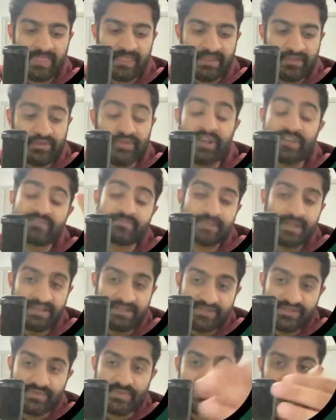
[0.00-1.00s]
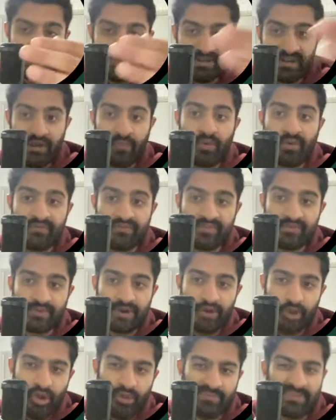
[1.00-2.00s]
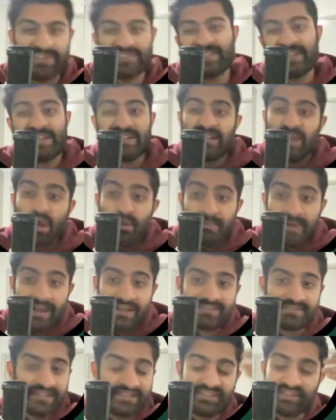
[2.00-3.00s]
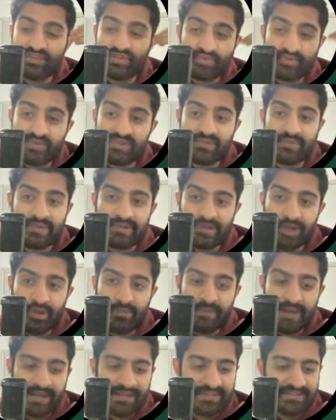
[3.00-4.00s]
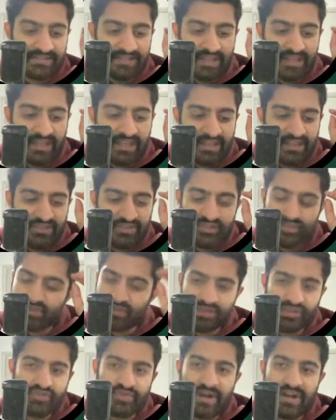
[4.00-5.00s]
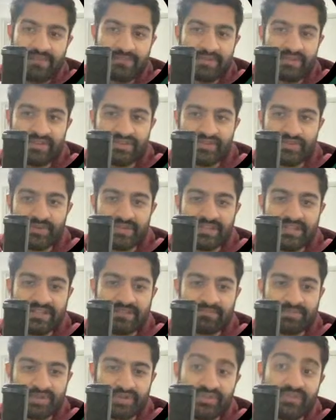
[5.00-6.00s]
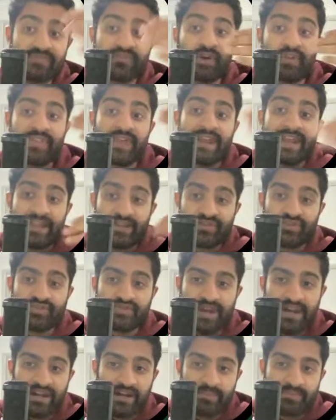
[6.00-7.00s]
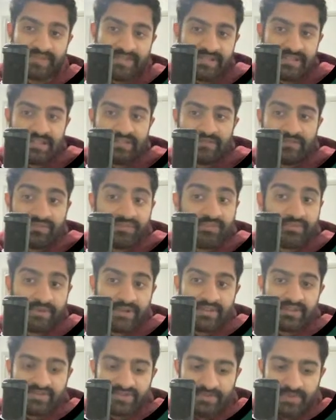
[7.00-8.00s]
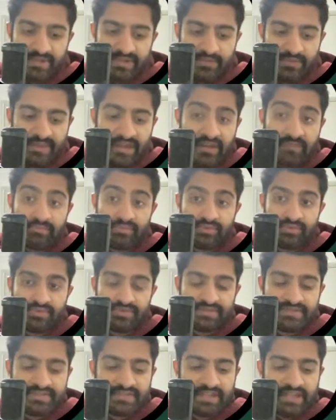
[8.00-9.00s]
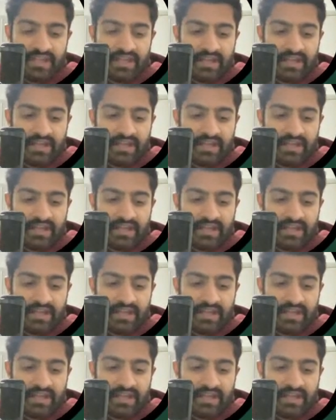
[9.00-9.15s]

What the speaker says: who doesn't play this week, but I want for the run home, let's say a low max. Let's say you really want low max. You're just going to trade him in this week because you've got that extra trade up your sleeve of 3 this week without a boost.